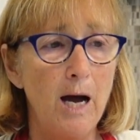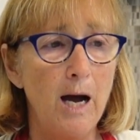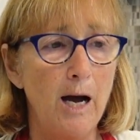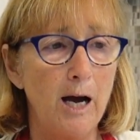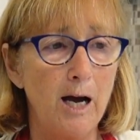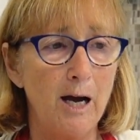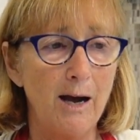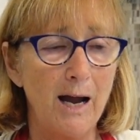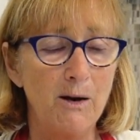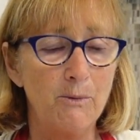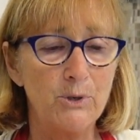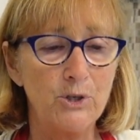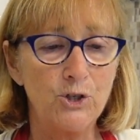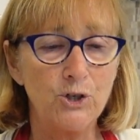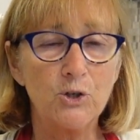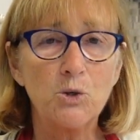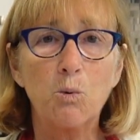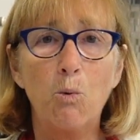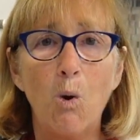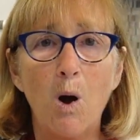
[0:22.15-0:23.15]
Uh, I was
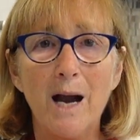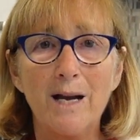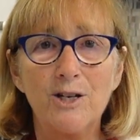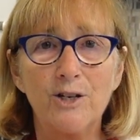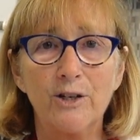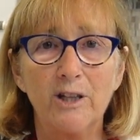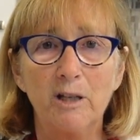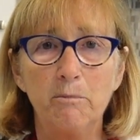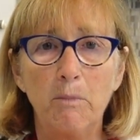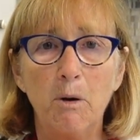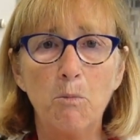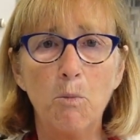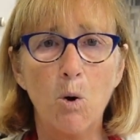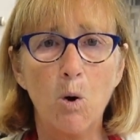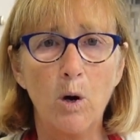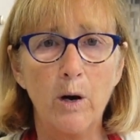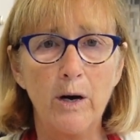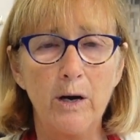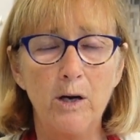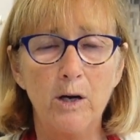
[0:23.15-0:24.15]
just watching the
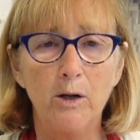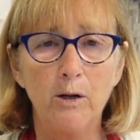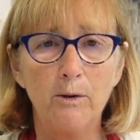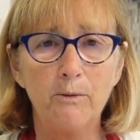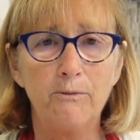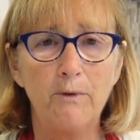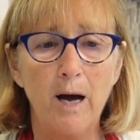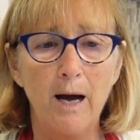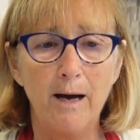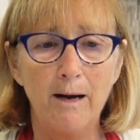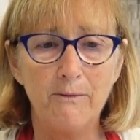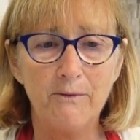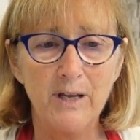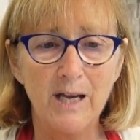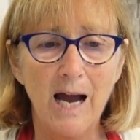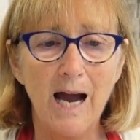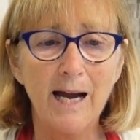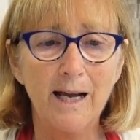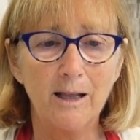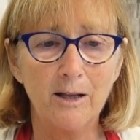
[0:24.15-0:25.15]
memorial of the
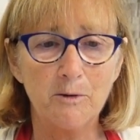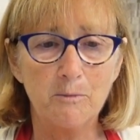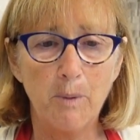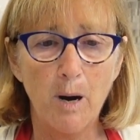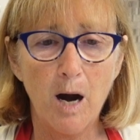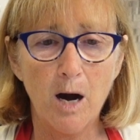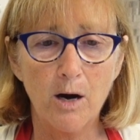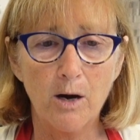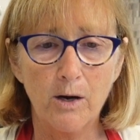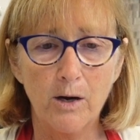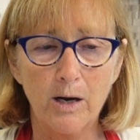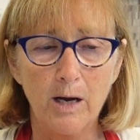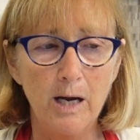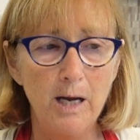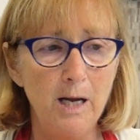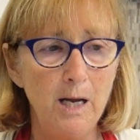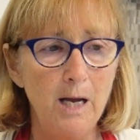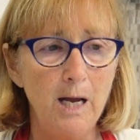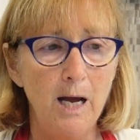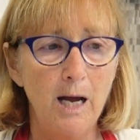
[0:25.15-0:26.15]
Highland Park
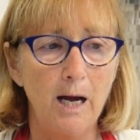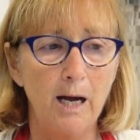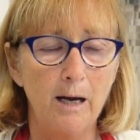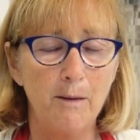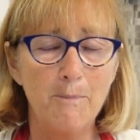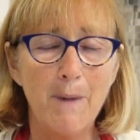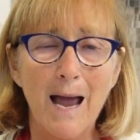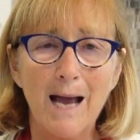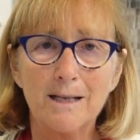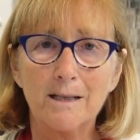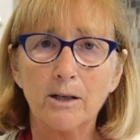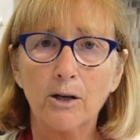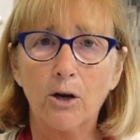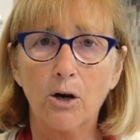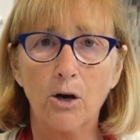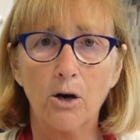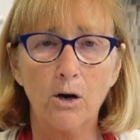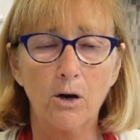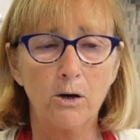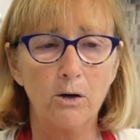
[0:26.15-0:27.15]
uh,
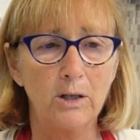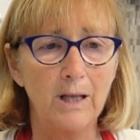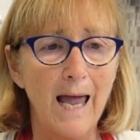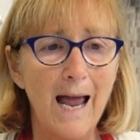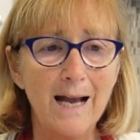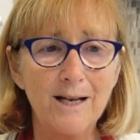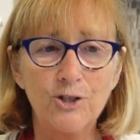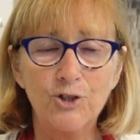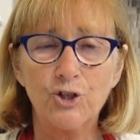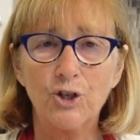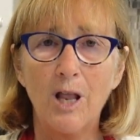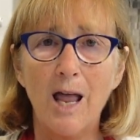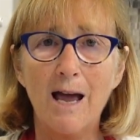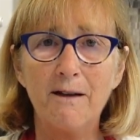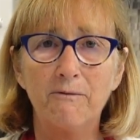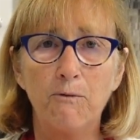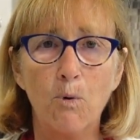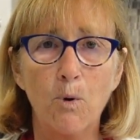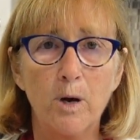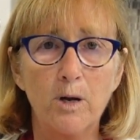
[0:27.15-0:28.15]
massacre last July
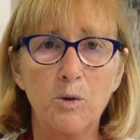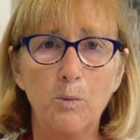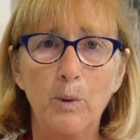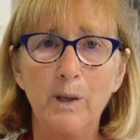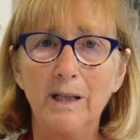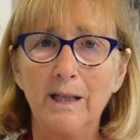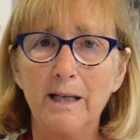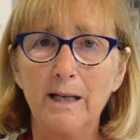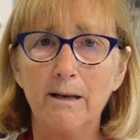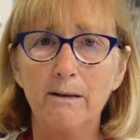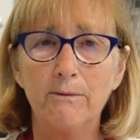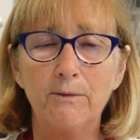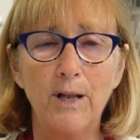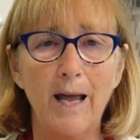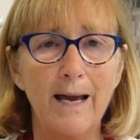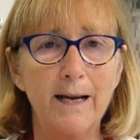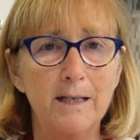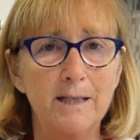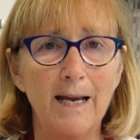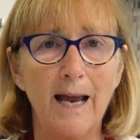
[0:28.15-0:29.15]
4th. We lived
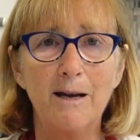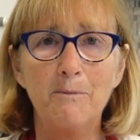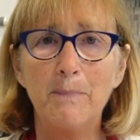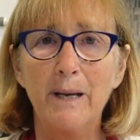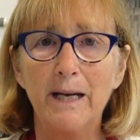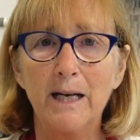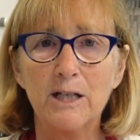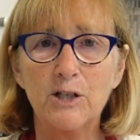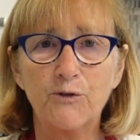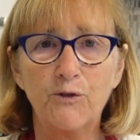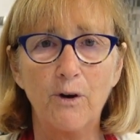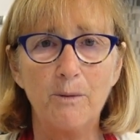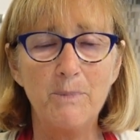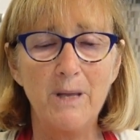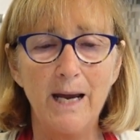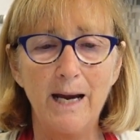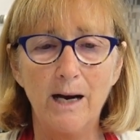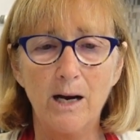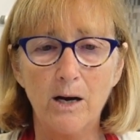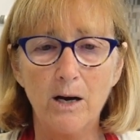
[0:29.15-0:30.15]
like 10 minutes from
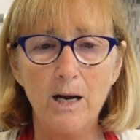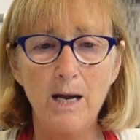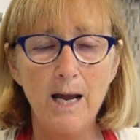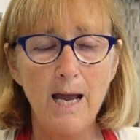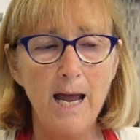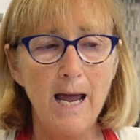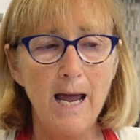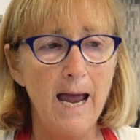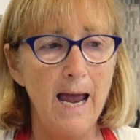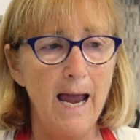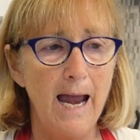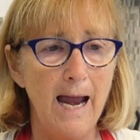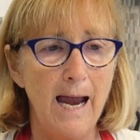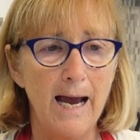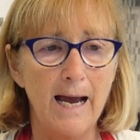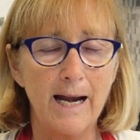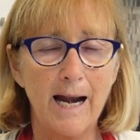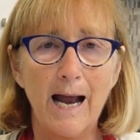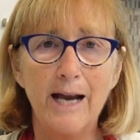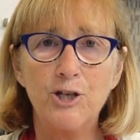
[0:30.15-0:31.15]
there
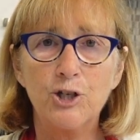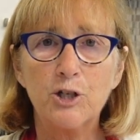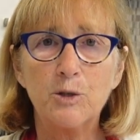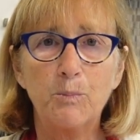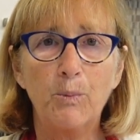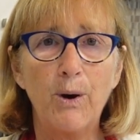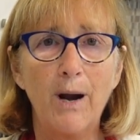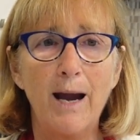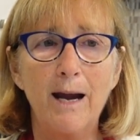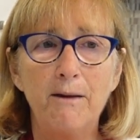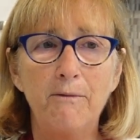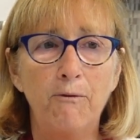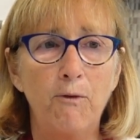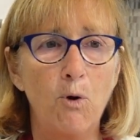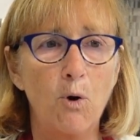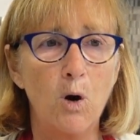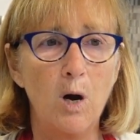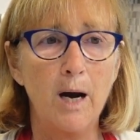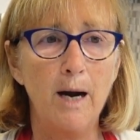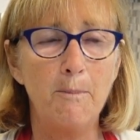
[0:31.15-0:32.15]
and I just pray
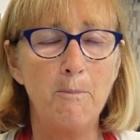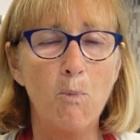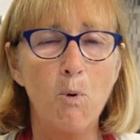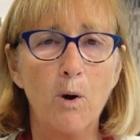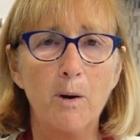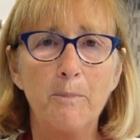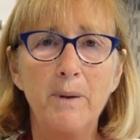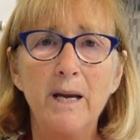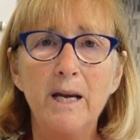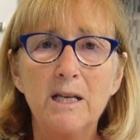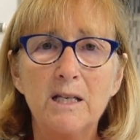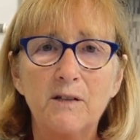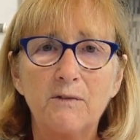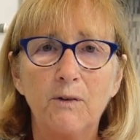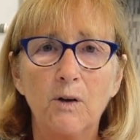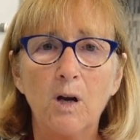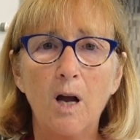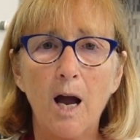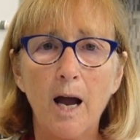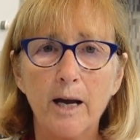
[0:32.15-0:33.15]
for a more
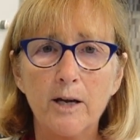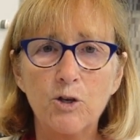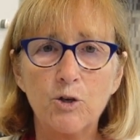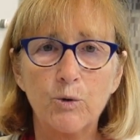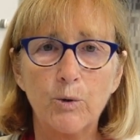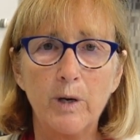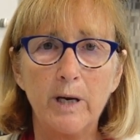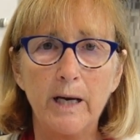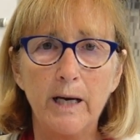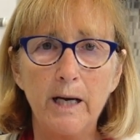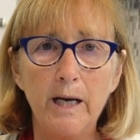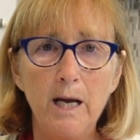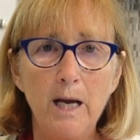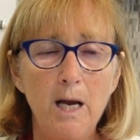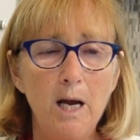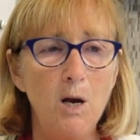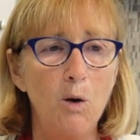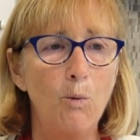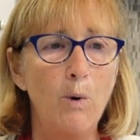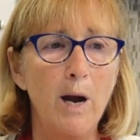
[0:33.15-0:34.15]
peaceful country
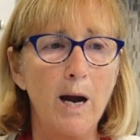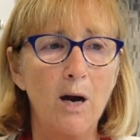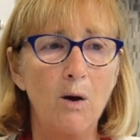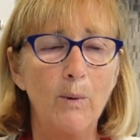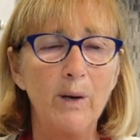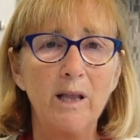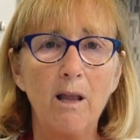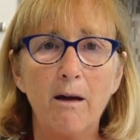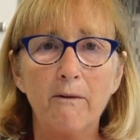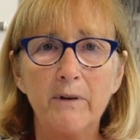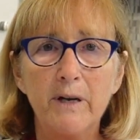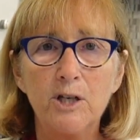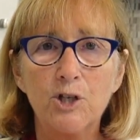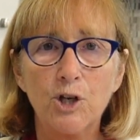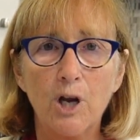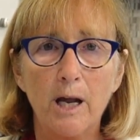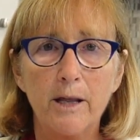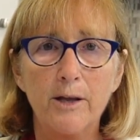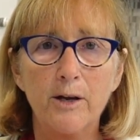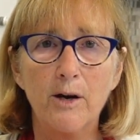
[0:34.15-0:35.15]
where we love each
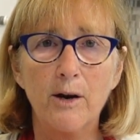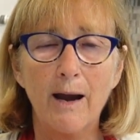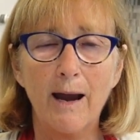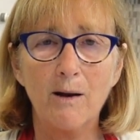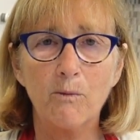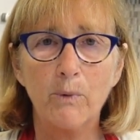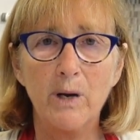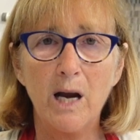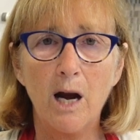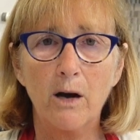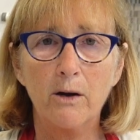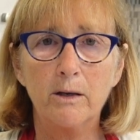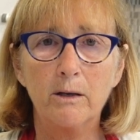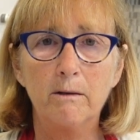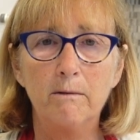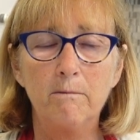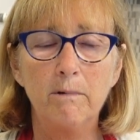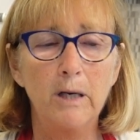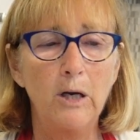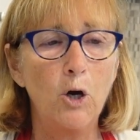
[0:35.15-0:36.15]
other and we aren't
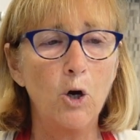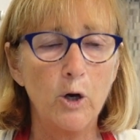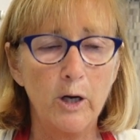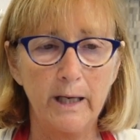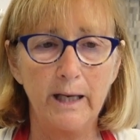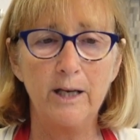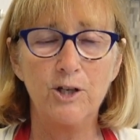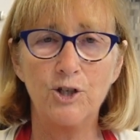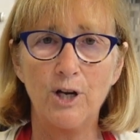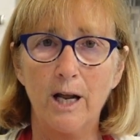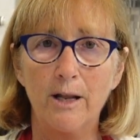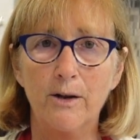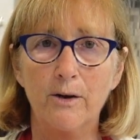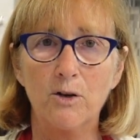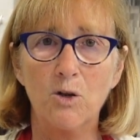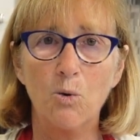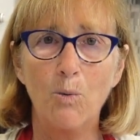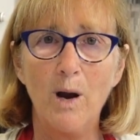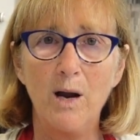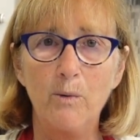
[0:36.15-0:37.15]
hurting each other
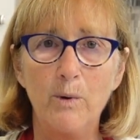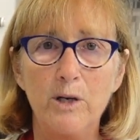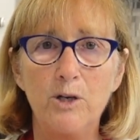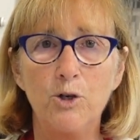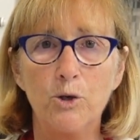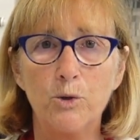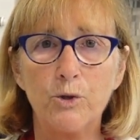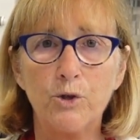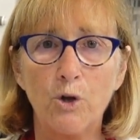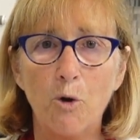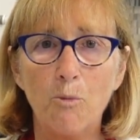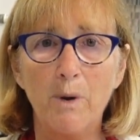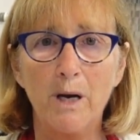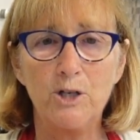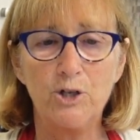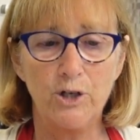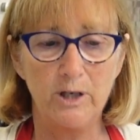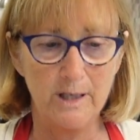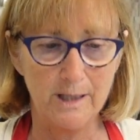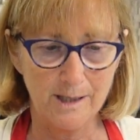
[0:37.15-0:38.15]
the way we do so
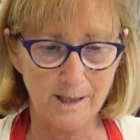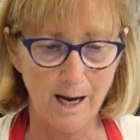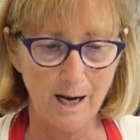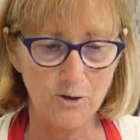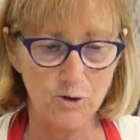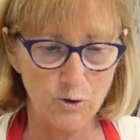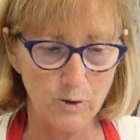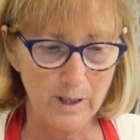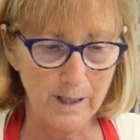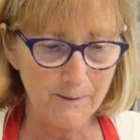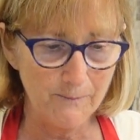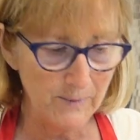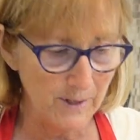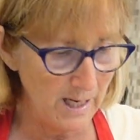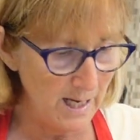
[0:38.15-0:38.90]
much in this country.